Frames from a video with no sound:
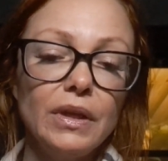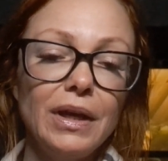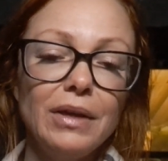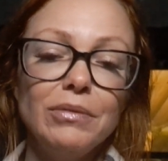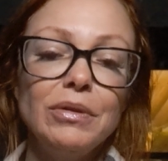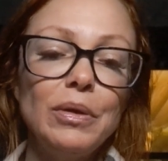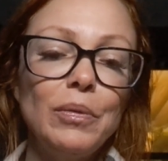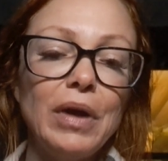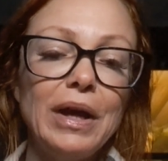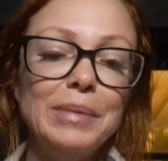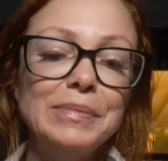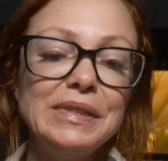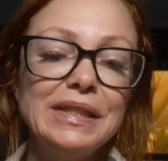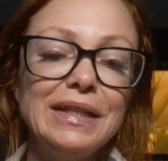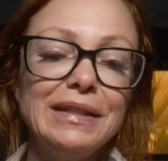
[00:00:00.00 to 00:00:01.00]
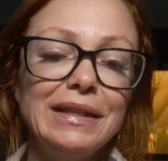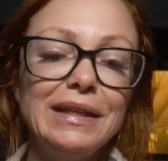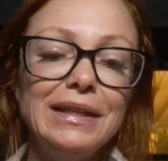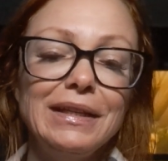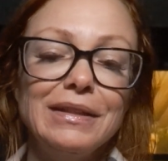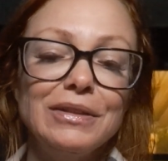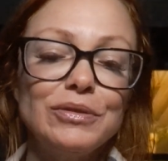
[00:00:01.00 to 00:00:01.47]
I don't know why I'm seeing
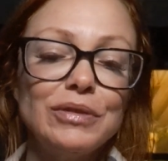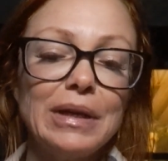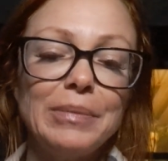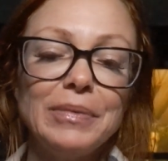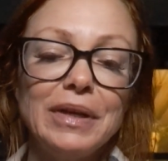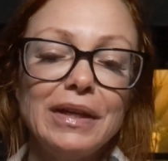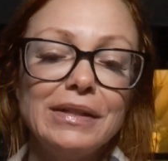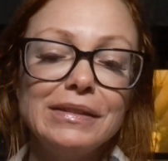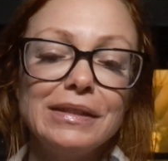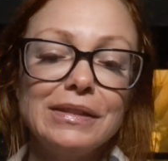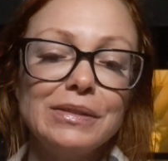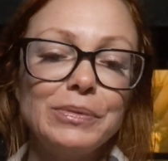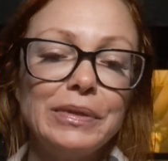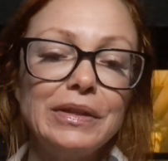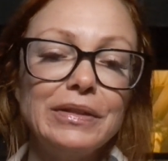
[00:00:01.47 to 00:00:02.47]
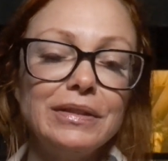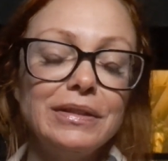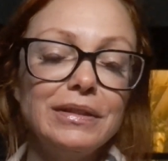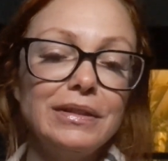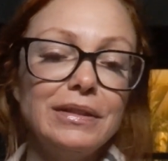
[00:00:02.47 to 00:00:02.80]
Lady and the Tramp, guys. That's weird.